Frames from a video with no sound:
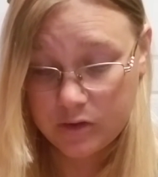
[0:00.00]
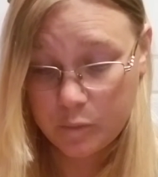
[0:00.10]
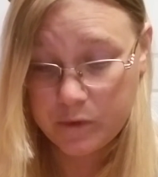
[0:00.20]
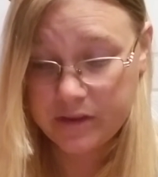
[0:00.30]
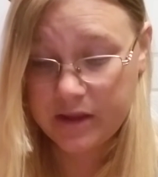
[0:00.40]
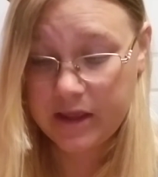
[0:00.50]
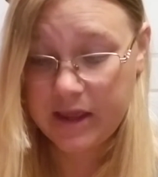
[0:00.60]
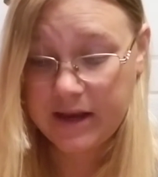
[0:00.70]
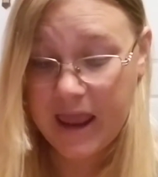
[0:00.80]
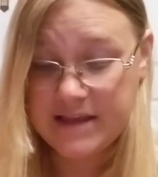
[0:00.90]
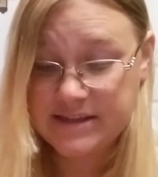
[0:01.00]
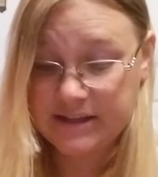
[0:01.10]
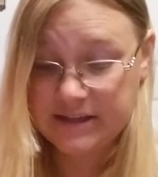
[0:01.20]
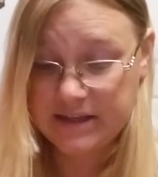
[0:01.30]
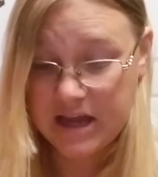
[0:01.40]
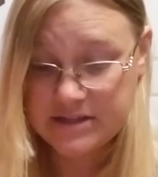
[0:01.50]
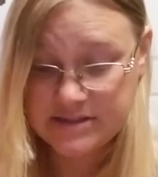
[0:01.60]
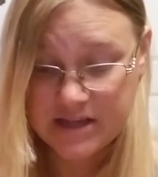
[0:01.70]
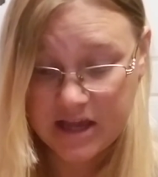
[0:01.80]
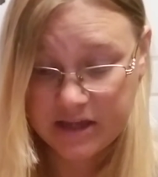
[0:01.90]
with, and it has a neon
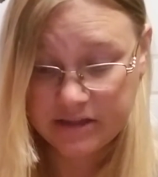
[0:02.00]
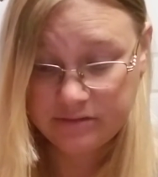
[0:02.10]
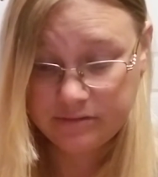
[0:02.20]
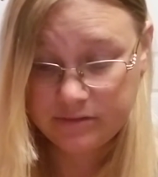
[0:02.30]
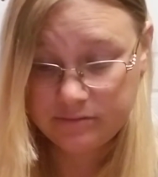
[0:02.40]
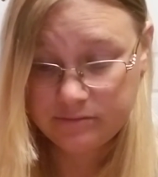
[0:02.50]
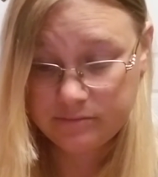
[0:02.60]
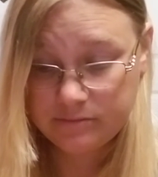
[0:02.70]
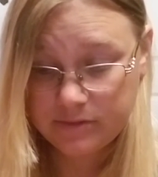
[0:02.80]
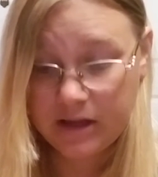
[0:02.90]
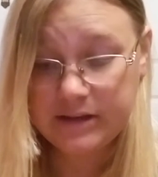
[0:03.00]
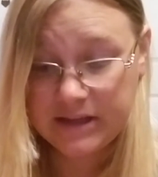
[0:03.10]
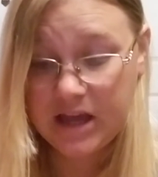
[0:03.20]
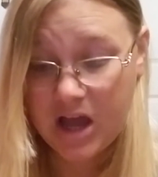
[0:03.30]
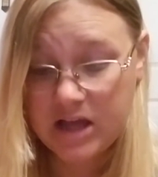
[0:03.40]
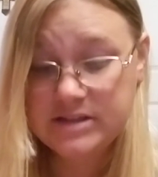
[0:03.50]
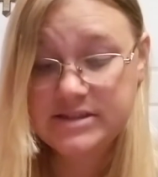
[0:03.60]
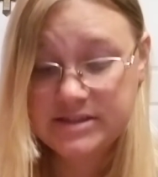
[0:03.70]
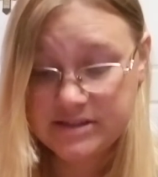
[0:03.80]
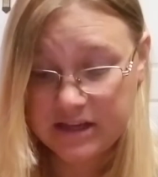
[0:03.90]
sign, a neon,
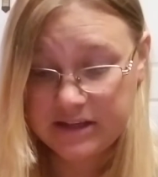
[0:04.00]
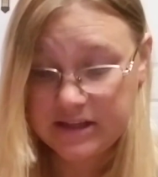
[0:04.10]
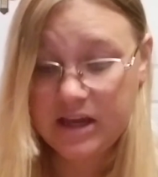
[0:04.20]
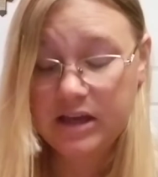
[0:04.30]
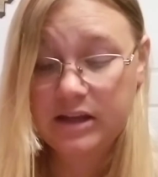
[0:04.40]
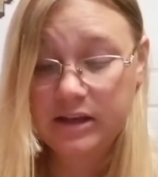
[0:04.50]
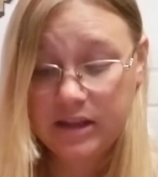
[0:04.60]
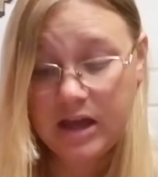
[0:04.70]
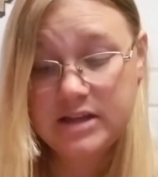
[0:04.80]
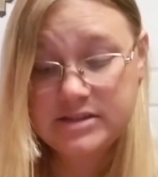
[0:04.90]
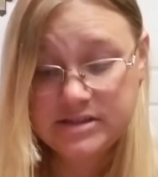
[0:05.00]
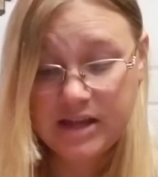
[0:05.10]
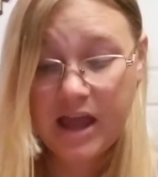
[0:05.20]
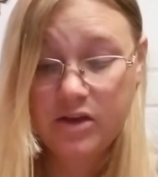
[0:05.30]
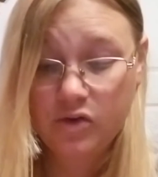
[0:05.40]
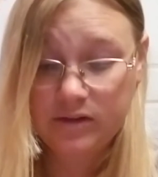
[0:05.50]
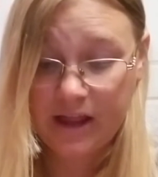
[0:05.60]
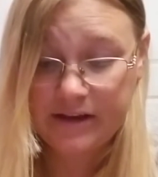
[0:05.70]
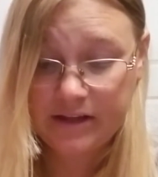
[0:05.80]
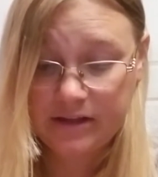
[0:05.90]
a neon, a neon style
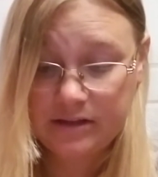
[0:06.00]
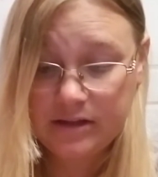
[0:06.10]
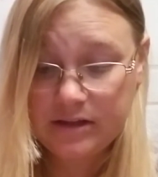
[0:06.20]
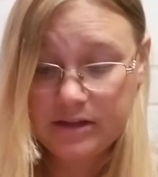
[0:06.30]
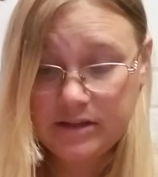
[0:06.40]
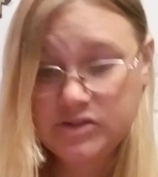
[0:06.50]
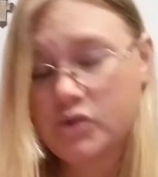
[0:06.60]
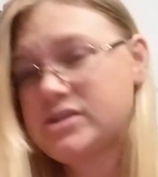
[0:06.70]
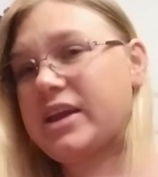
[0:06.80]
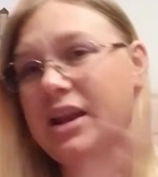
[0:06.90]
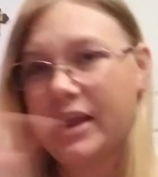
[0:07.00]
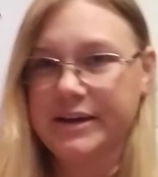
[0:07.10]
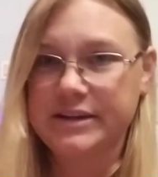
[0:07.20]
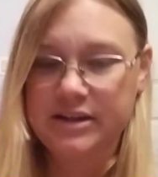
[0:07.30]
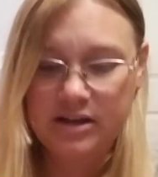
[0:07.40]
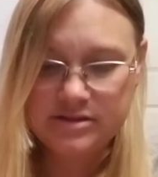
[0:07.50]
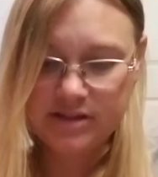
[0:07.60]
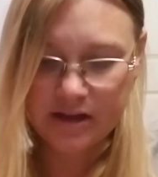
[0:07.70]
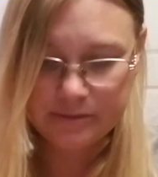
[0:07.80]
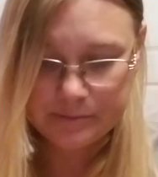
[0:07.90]
lighting. So it's kind of like a neon
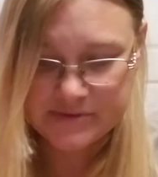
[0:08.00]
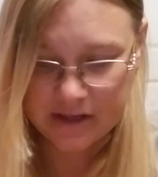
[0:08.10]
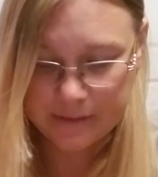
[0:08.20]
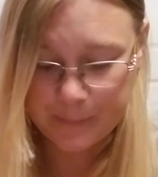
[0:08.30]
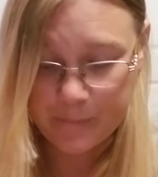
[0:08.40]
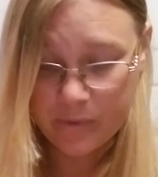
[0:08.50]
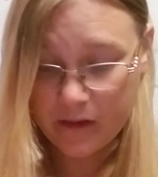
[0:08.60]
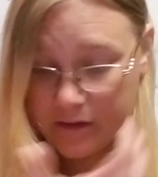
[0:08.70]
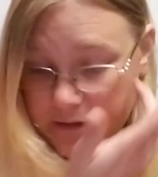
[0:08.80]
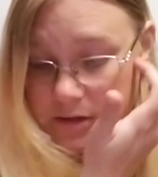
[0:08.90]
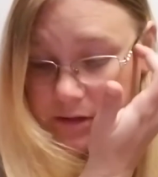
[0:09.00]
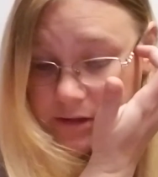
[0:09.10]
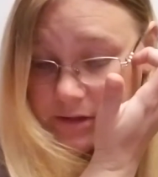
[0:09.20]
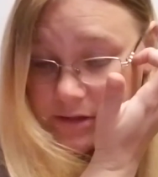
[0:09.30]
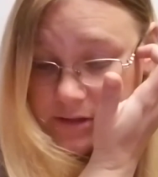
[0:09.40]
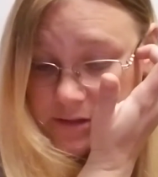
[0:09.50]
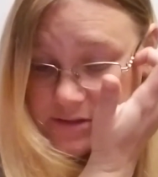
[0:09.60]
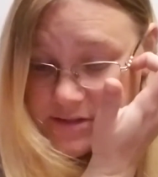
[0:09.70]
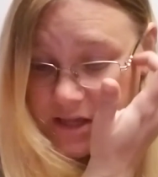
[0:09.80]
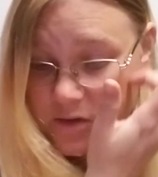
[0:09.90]
sign. Sign
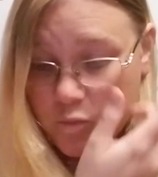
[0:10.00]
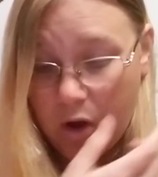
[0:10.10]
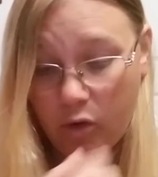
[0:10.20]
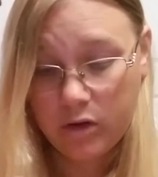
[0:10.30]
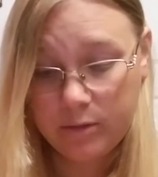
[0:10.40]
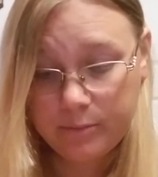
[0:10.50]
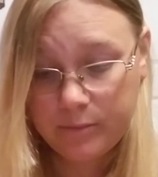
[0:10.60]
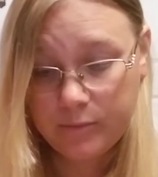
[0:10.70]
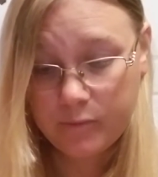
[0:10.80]
is a welcome